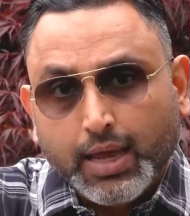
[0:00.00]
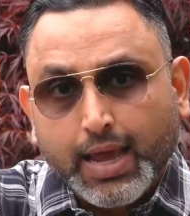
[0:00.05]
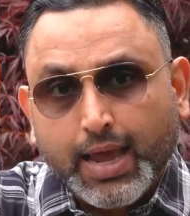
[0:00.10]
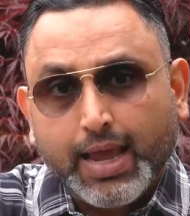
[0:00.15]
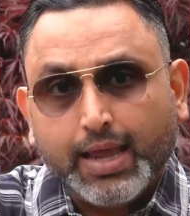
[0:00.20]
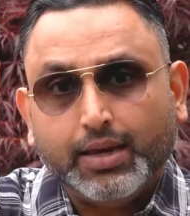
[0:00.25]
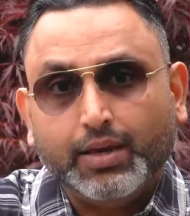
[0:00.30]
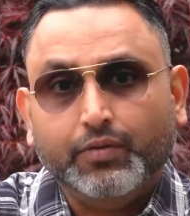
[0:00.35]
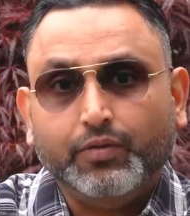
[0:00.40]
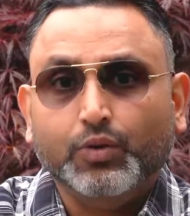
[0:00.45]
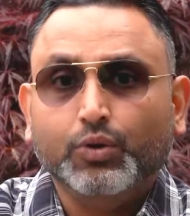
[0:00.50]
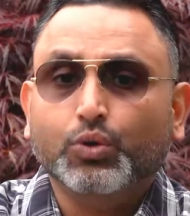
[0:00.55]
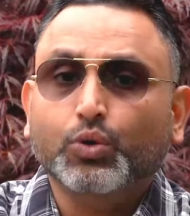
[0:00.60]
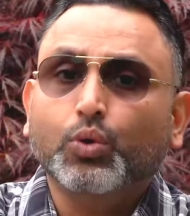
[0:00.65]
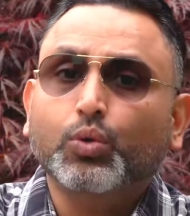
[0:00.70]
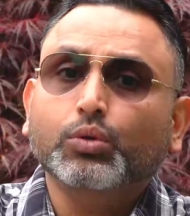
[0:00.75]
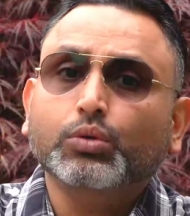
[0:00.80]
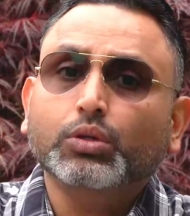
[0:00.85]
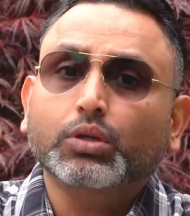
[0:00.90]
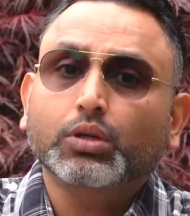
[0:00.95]
And if you
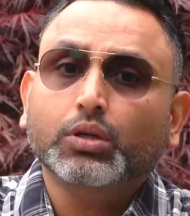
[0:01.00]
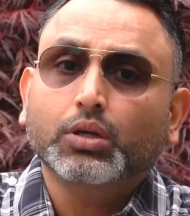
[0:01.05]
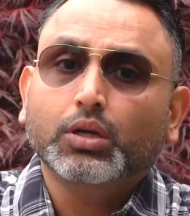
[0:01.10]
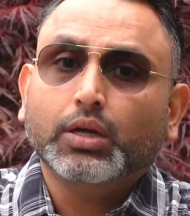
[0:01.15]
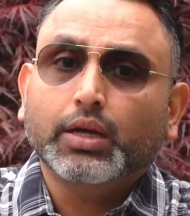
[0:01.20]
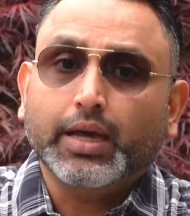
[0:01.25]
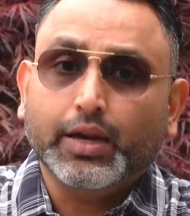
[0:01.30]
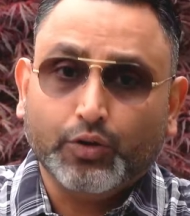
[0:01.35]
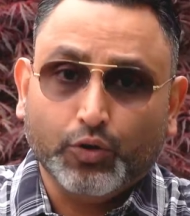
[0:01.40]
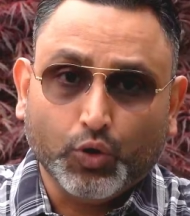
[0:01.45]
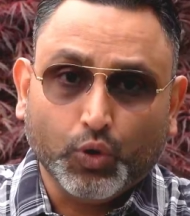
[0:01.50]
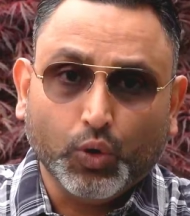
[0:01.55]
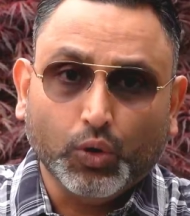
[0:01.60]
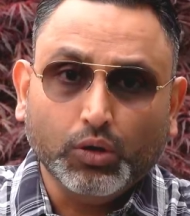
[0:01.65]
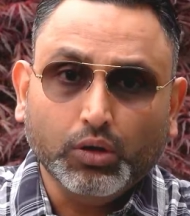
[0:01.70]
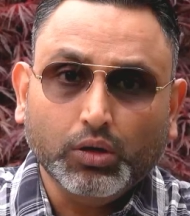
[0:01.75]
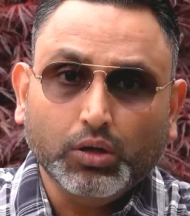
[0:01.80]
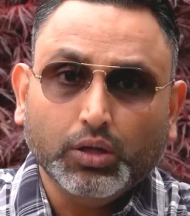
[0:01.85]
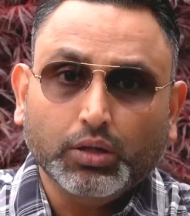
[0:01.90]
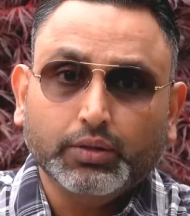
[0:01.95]
don't
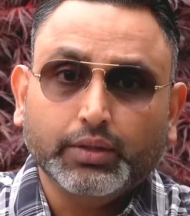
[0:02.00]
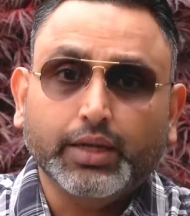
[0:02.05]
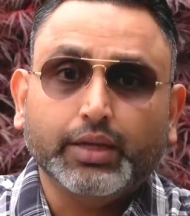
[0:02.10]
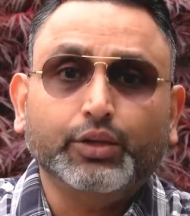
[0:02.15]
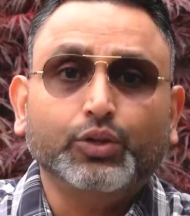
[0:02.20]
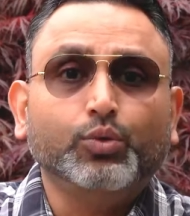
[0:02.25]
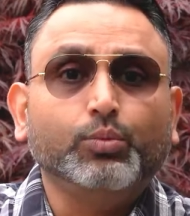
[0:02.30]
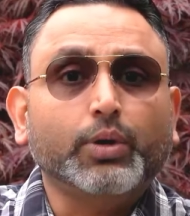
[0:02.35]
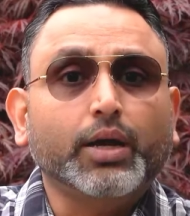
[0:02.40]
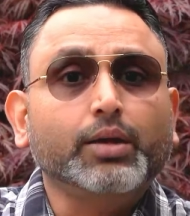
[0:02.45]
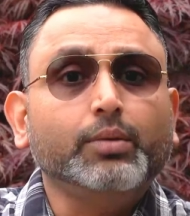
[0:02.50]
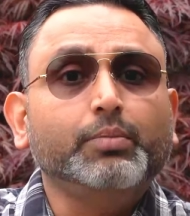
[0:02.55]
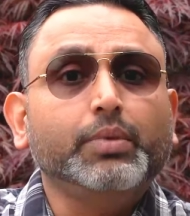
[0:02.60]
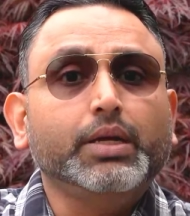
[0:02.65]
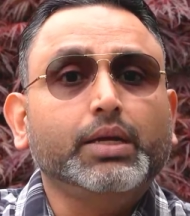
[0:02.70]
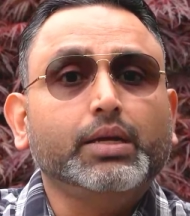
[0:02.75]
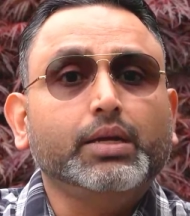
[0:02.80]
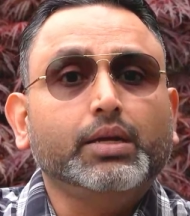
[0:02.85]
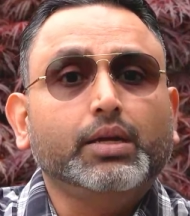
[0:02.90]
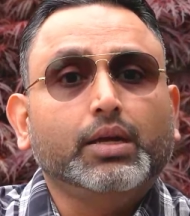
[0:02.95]
enroll, then you might
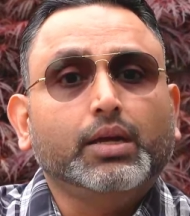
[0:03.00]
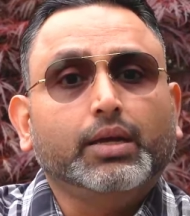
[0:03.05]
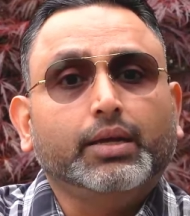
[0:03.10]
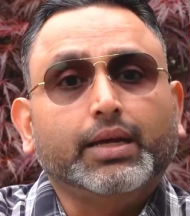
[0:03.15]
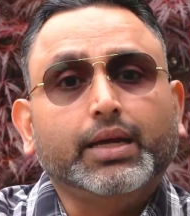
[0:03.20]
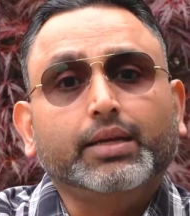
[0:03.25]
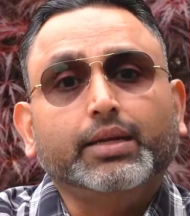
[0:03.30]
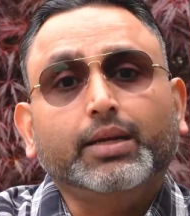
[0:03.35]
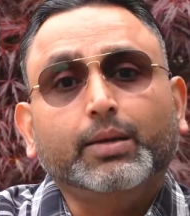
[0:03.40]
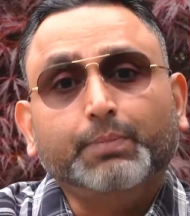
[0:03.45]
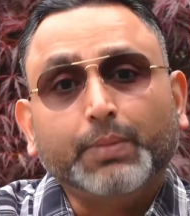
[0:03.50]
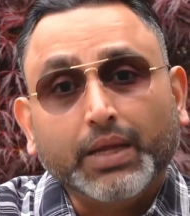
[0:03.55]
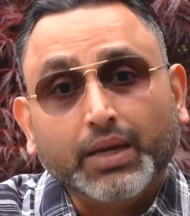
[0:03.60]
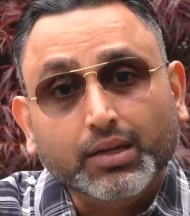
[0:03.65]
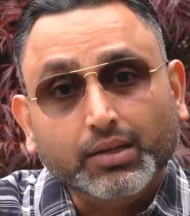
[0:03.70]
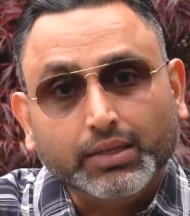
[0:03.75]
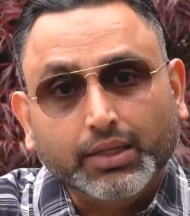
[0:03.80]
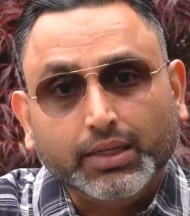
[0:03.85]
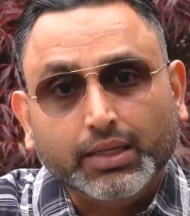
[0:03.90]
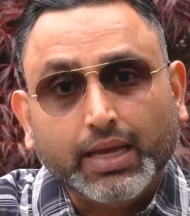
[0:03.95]
be getting a
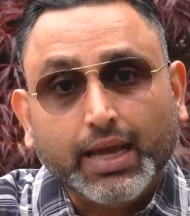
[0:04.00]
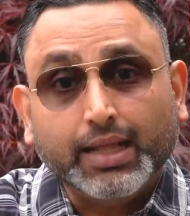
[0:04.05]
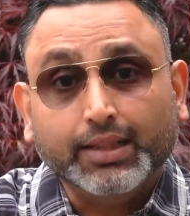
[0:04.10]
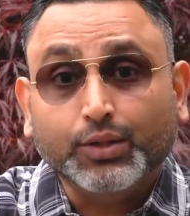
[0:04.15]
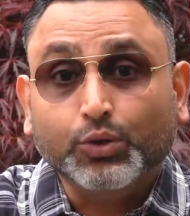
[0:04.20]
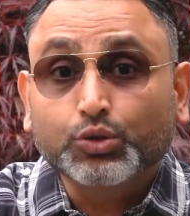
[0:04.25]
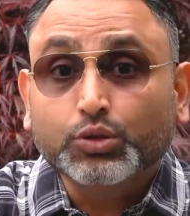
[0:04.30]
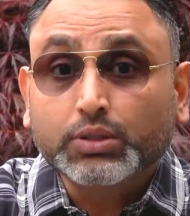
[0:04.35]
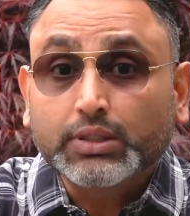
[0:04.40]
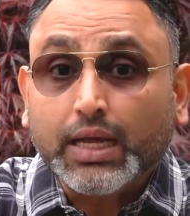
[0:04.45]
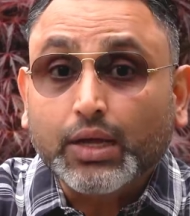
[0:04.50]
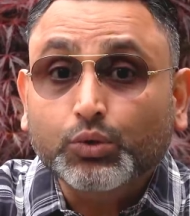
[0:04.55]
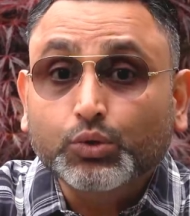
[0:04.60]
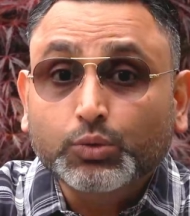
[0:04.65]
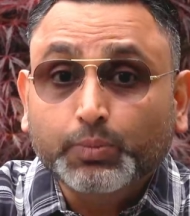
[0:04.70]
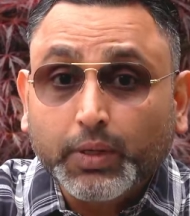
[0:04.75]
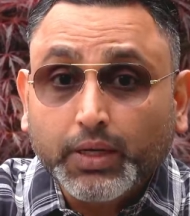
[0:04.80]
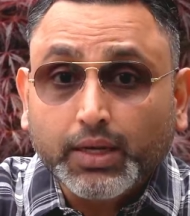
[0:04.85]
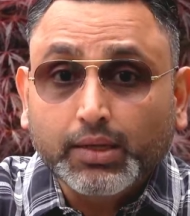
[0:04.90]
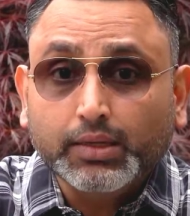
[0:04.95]
penalty. And those, those
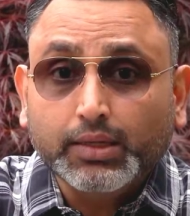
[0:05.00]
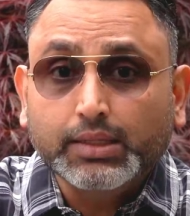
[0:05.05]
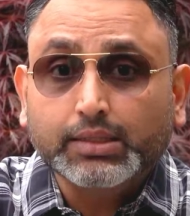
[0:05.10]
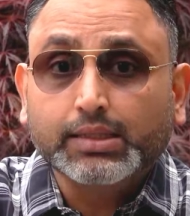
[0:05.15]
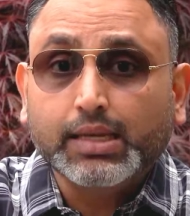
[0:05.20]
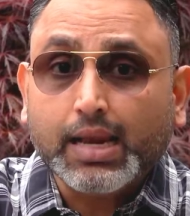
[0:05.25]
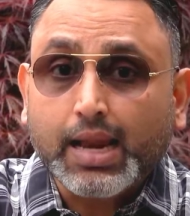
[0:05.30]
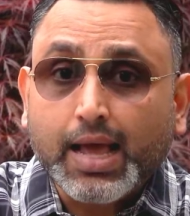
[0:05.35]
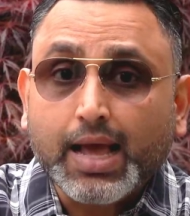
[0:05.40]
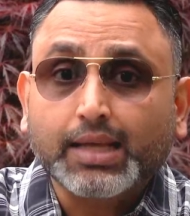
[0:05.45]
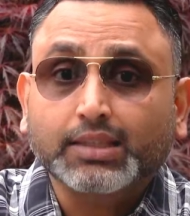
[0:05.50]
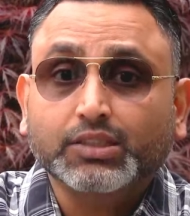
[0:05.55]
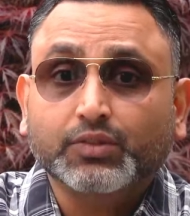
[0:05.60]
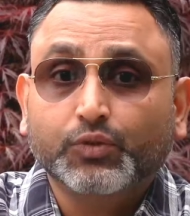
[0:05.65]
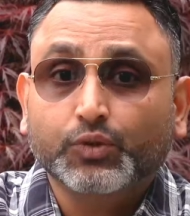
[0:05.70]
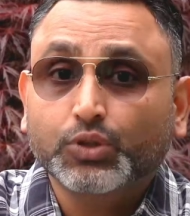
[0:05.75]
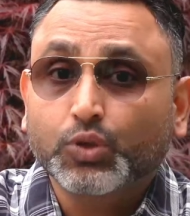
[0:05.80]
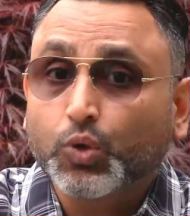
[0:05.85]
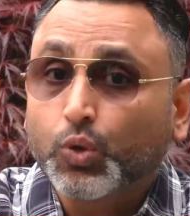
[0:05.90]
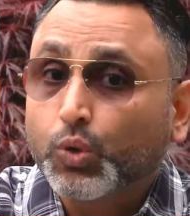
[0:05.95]
penalties last
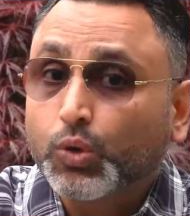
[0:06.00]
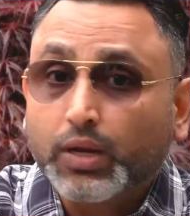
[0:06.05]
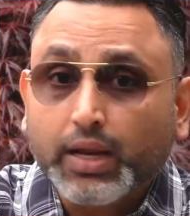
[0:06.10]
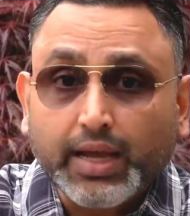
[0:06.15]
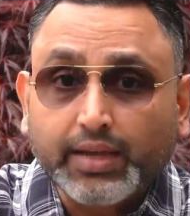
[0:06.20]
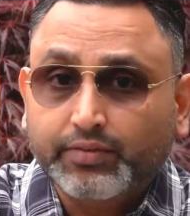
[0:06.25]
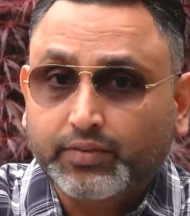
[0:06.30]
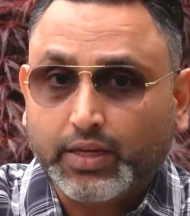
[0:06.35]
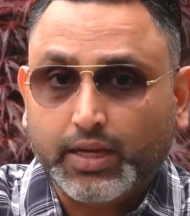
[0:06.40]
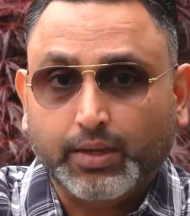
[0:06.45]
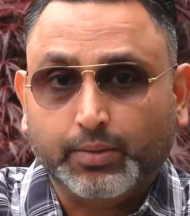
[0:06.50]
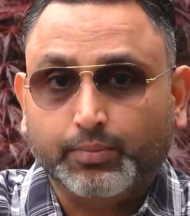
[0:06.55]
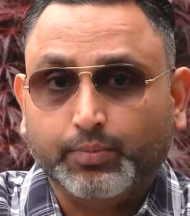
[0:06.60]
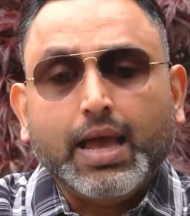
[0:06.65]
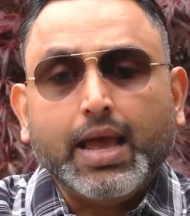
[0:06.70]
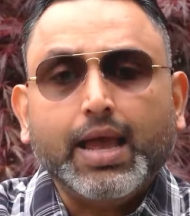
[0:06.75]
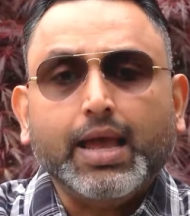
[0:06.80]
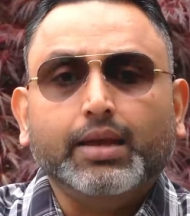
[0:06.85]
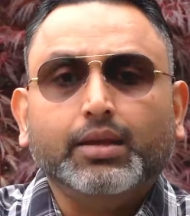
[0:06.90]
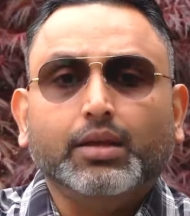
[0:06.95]
for the whole lifetime.
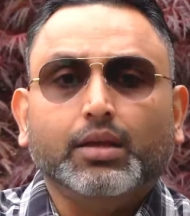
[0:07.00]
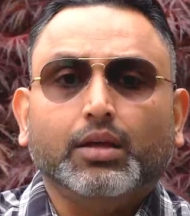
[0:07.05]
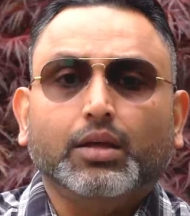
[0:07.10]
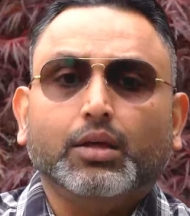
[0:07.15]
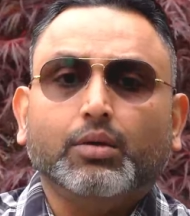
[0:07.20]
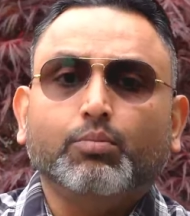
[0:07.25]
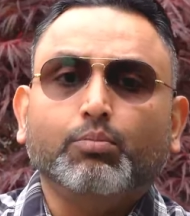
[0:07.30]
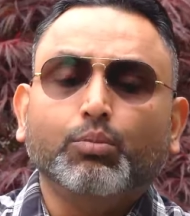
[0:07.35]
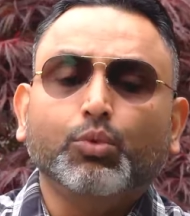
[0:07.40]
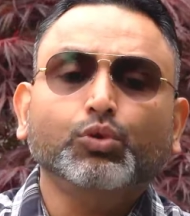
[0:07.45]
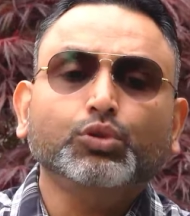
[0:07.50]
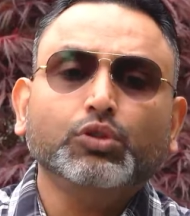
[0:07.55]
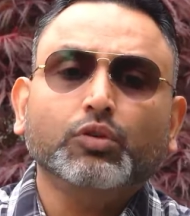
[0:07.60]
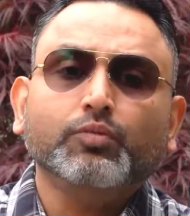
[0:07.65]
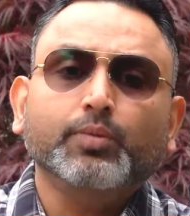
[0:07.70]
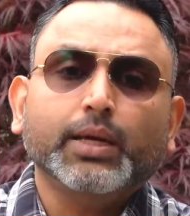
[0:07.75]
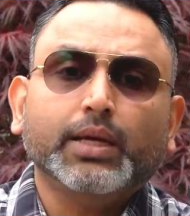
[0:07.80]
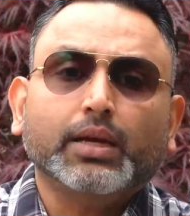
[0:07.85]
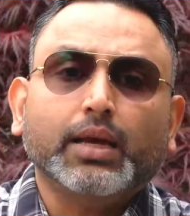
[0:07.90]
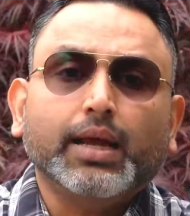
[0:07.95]
And most
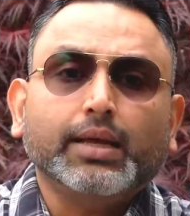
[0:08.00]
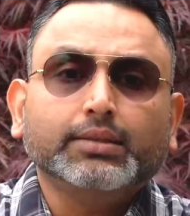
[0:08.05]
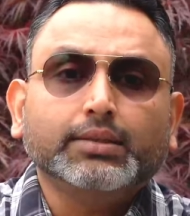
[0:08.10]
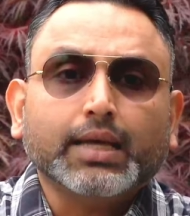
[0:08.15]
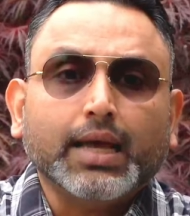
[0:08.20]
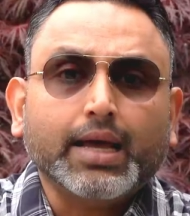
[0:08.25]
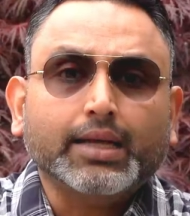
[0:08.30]
of my clients